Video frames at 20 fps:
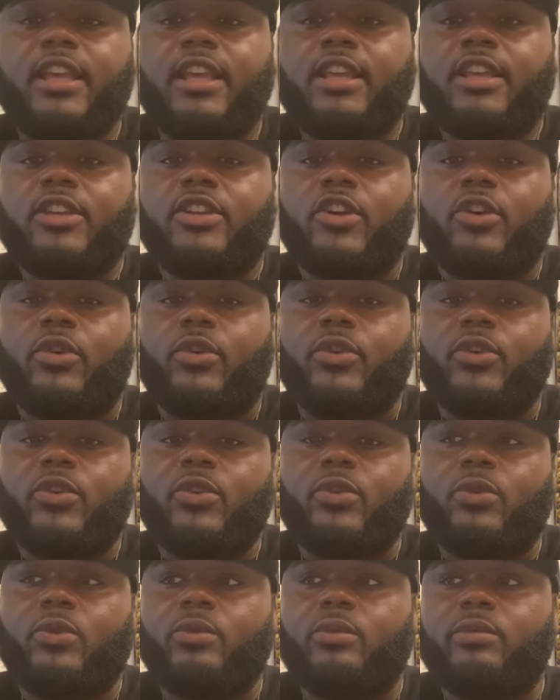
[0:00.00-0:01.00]

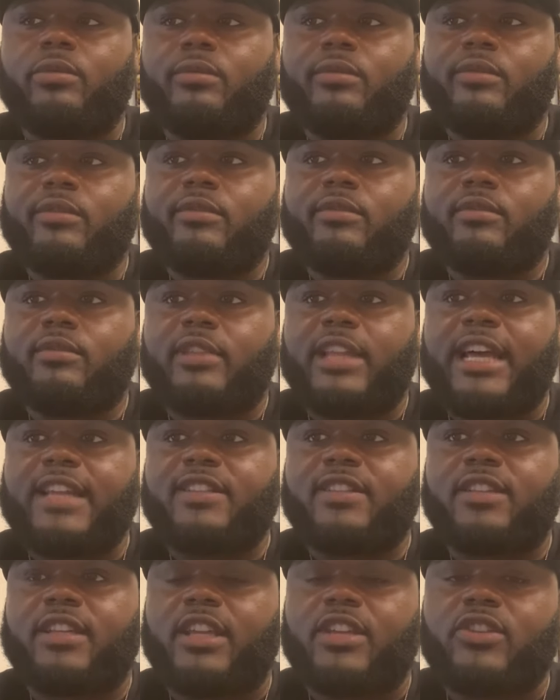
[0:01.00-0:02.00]
You like to